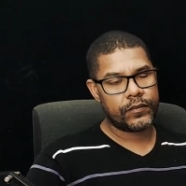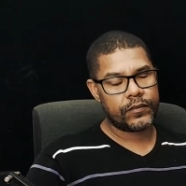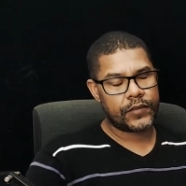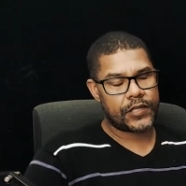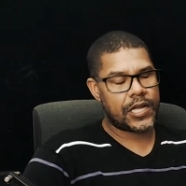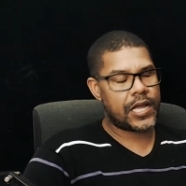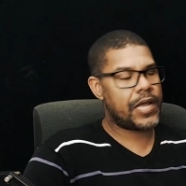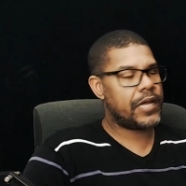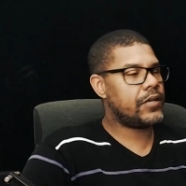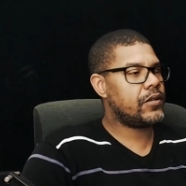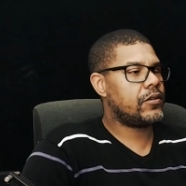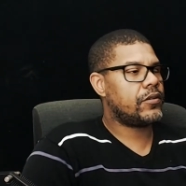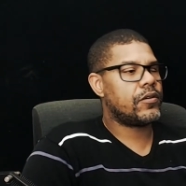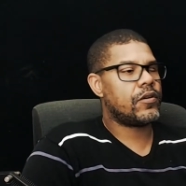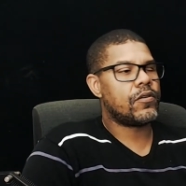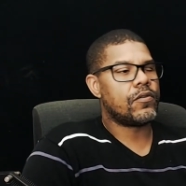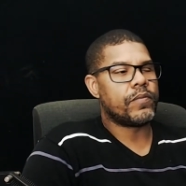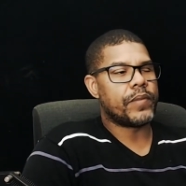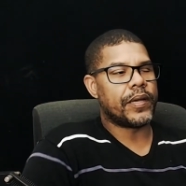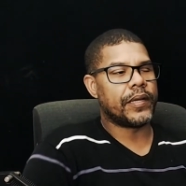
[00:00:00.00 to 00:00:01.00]
I don't
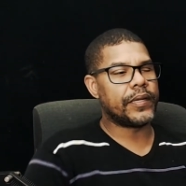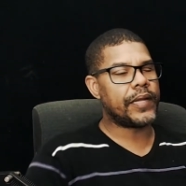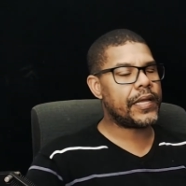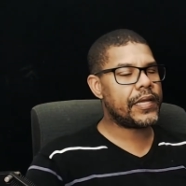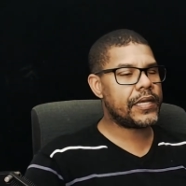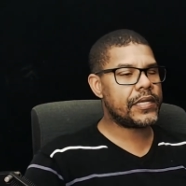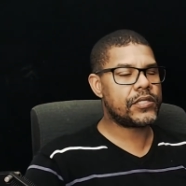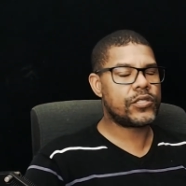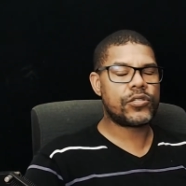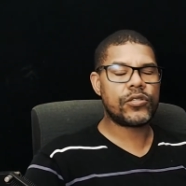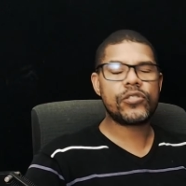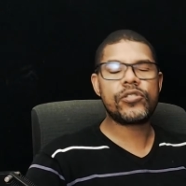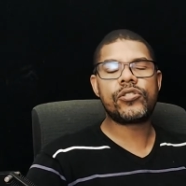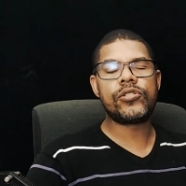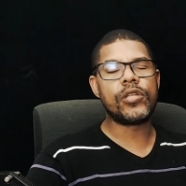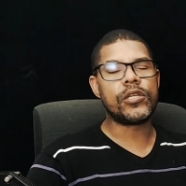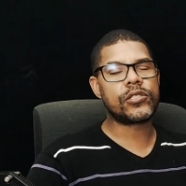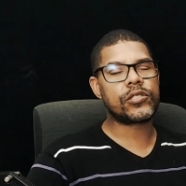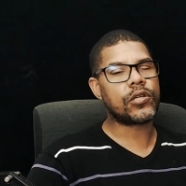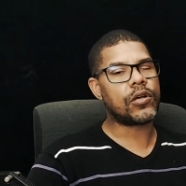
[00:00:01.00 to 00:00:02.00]
know, man. It just
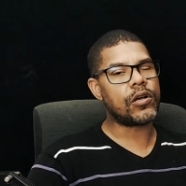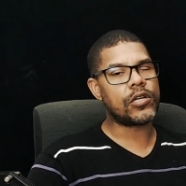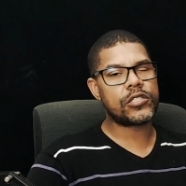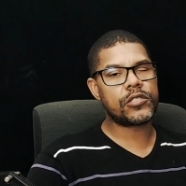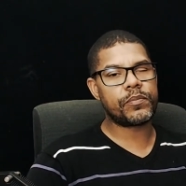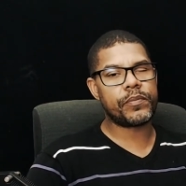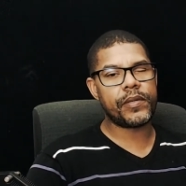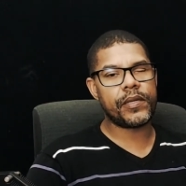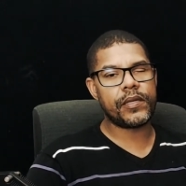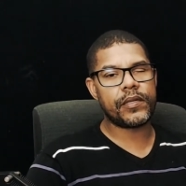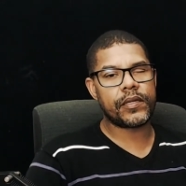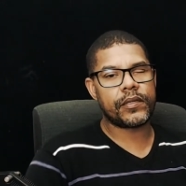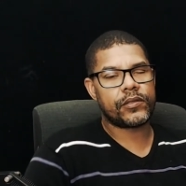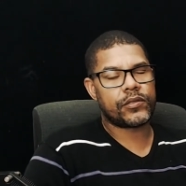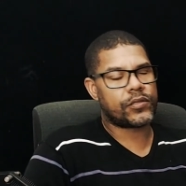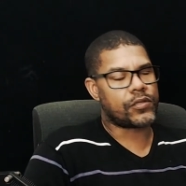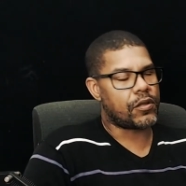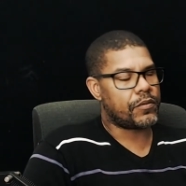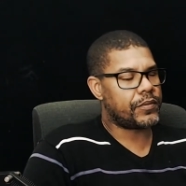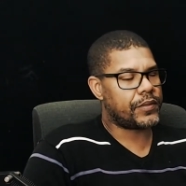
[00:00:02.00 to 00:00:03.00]
disgusts me
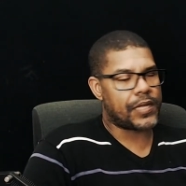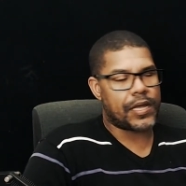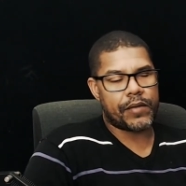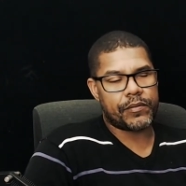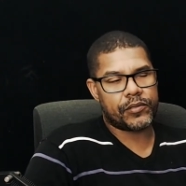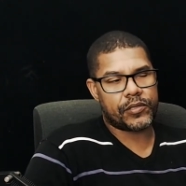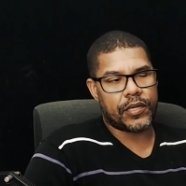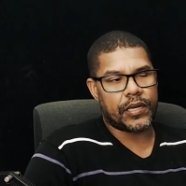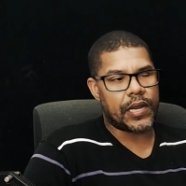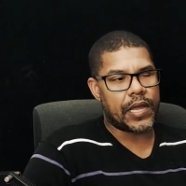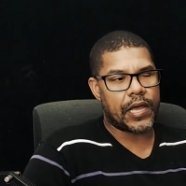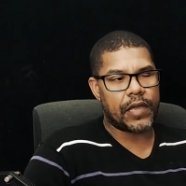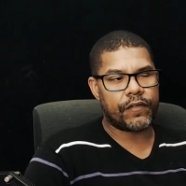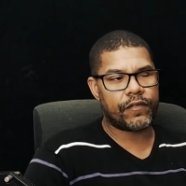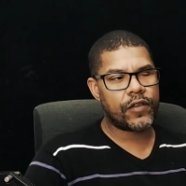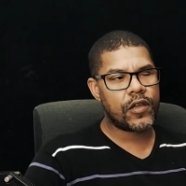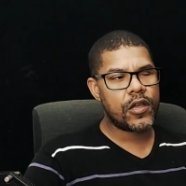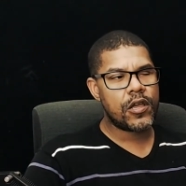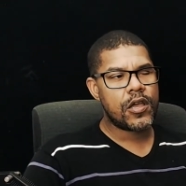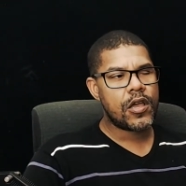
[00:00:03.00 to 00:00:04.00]
sometimes in life
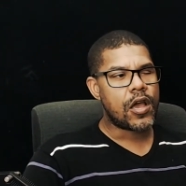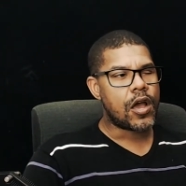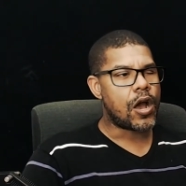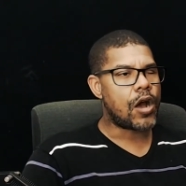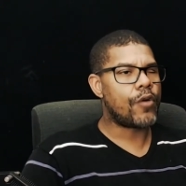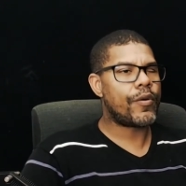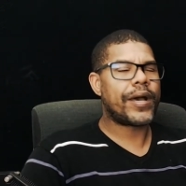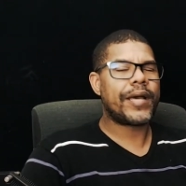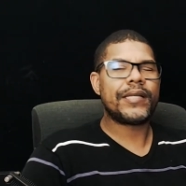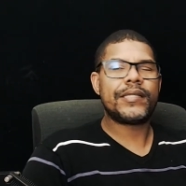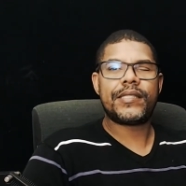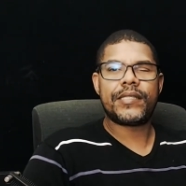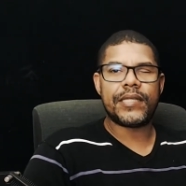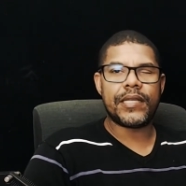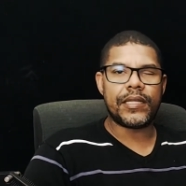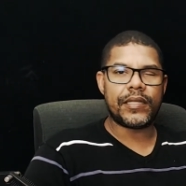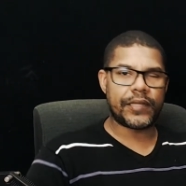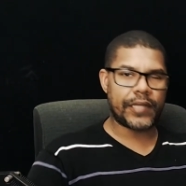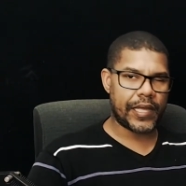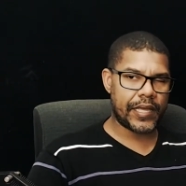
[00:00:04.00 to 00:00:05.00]
how I
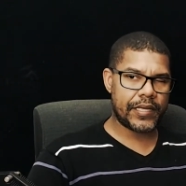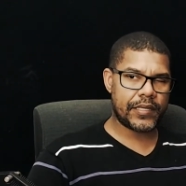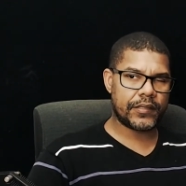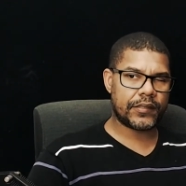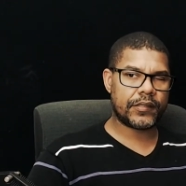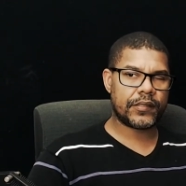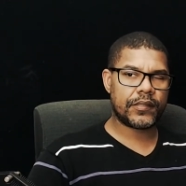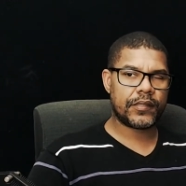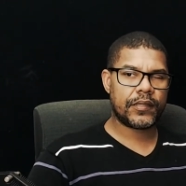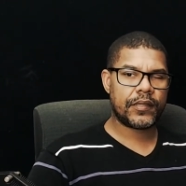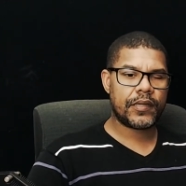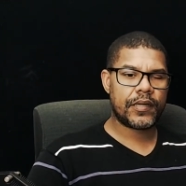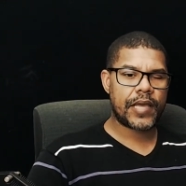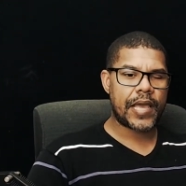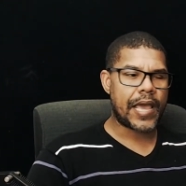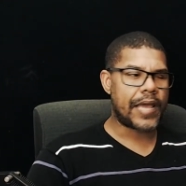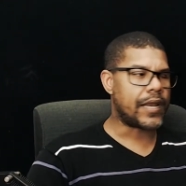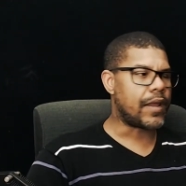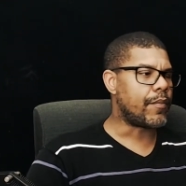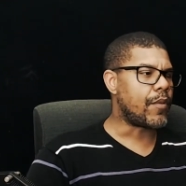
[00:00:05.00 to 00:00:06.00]
see things
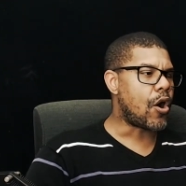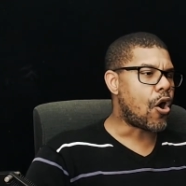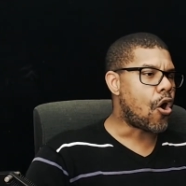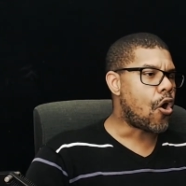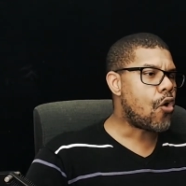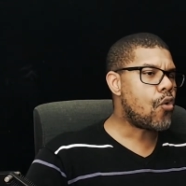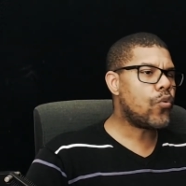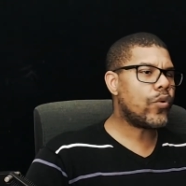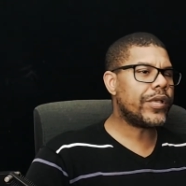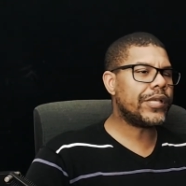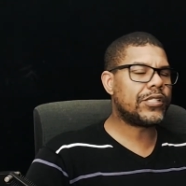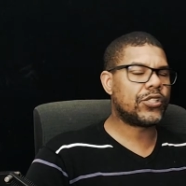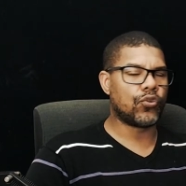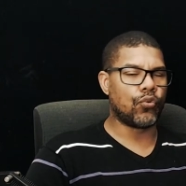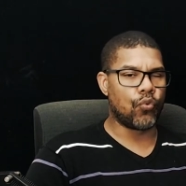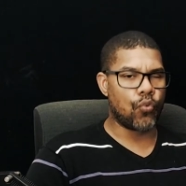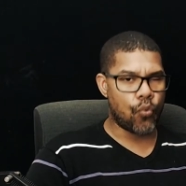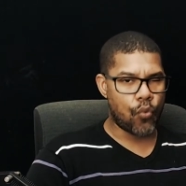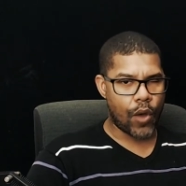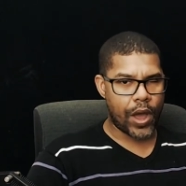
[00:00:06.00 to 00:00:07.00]
and I'm always
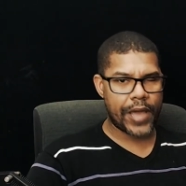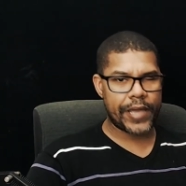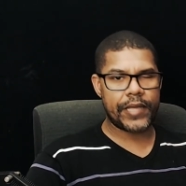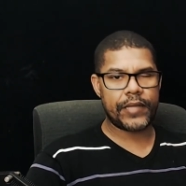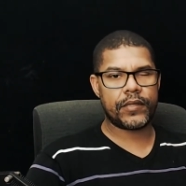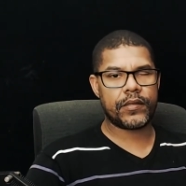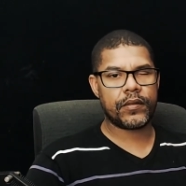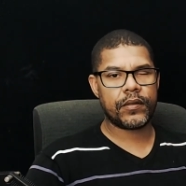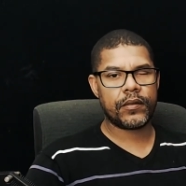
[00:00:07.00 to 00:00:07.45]
right,